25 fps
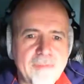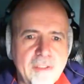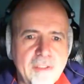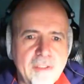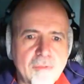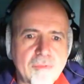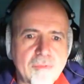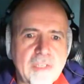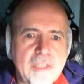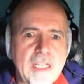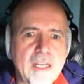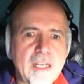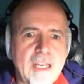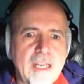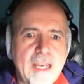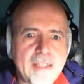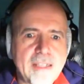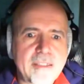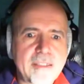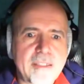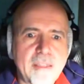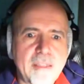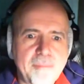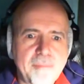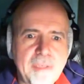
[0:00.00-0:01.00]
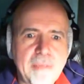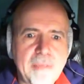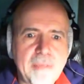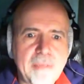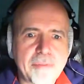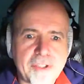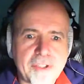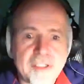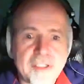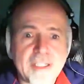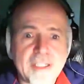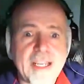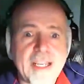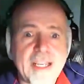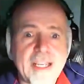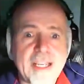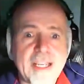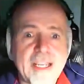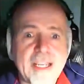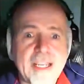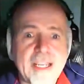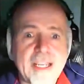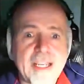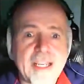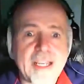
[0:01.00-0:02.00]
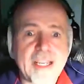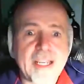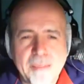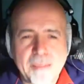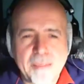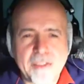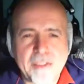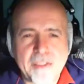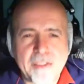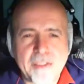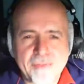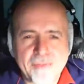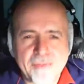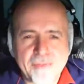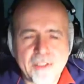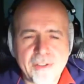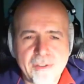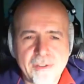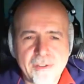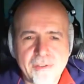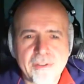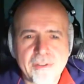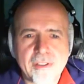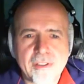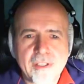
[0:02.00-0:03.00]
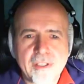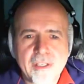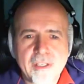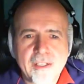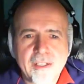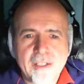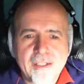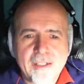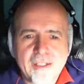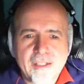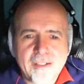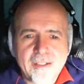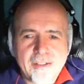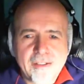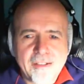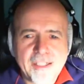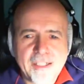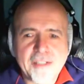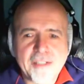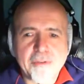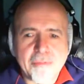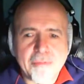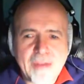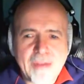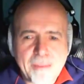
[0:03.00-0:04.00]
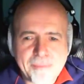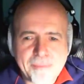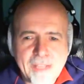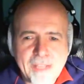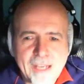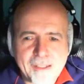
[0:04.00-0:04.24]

realize that people just cannot help themselves to interrupt other